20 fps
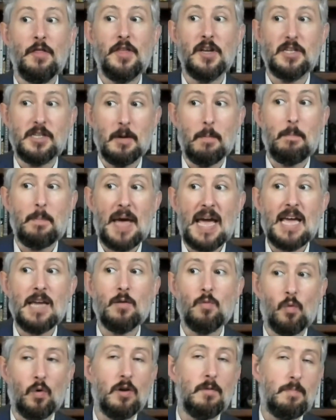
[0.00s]
The
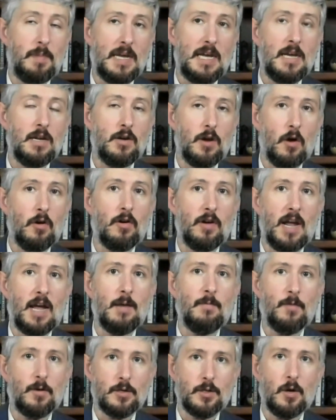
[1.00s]
debate would be Notre
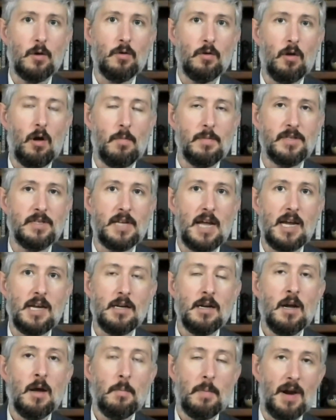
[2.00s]
Dame versus Oklahoma
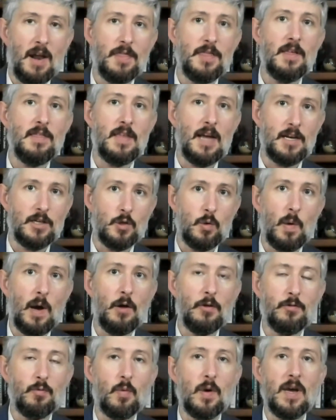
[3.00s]
State, but I think that
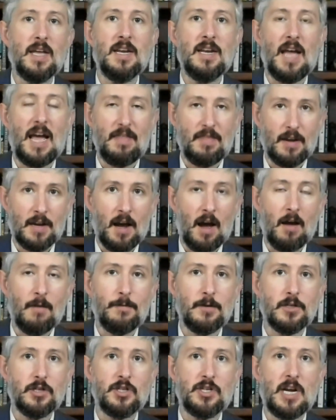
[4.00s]
12th win, the
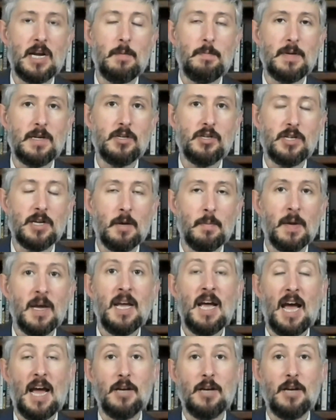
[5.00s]
conference championship,